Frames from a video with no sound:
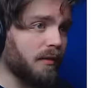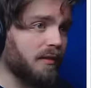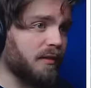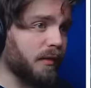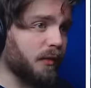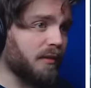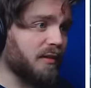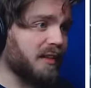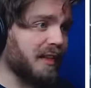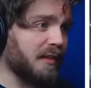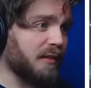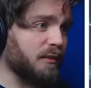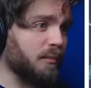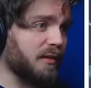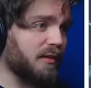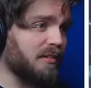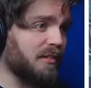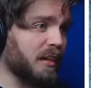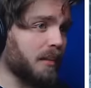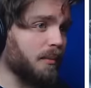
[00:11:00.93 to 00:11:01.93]
So it seems
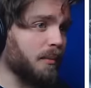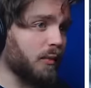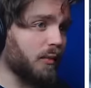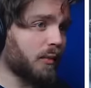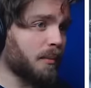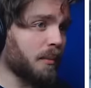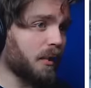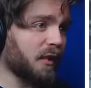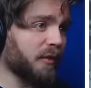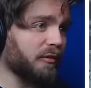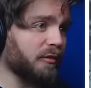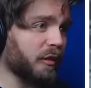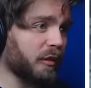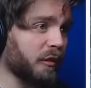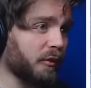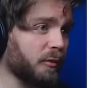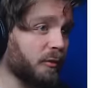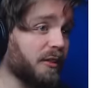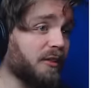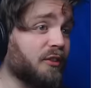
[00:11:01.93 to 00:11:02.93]
we stumbled upon a
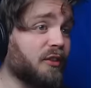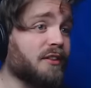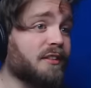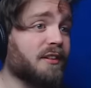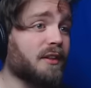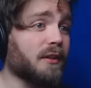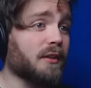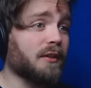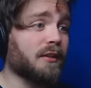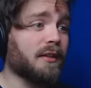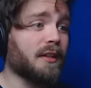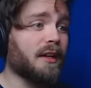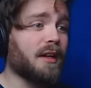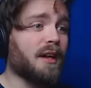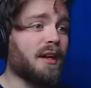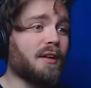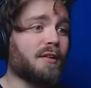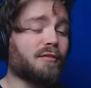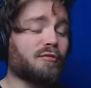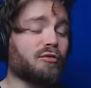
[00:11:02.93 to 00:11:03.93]
road, which is good.
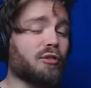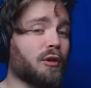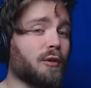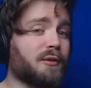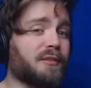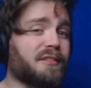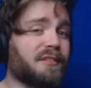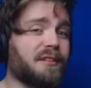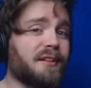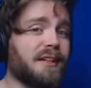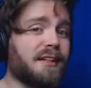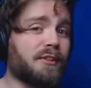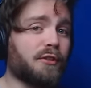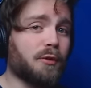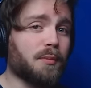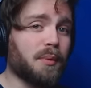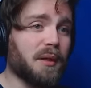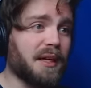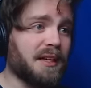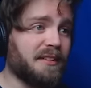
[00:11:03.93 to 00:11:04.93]
Roads lead
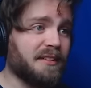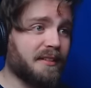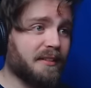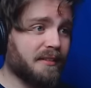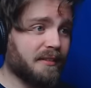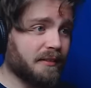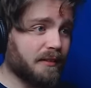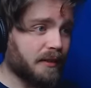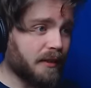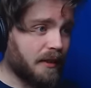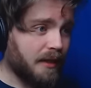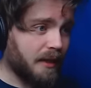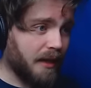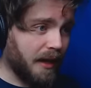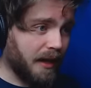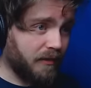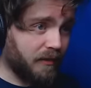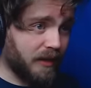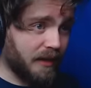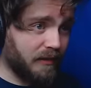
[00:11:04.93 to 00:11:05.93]
to places.
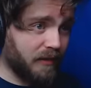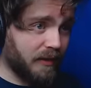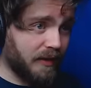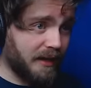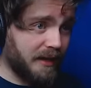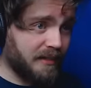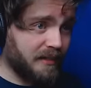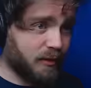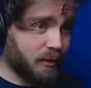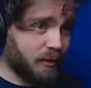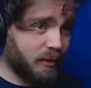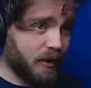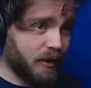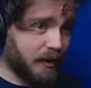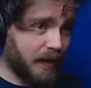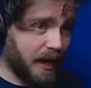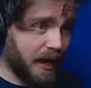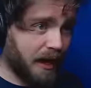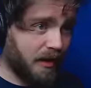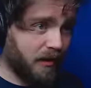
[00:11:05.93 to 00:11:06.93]
Even if it leads to
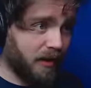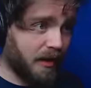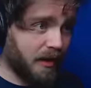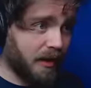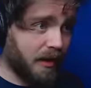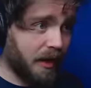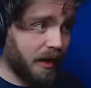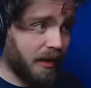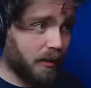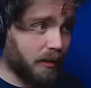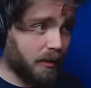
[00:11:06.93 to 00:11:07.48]
another area, I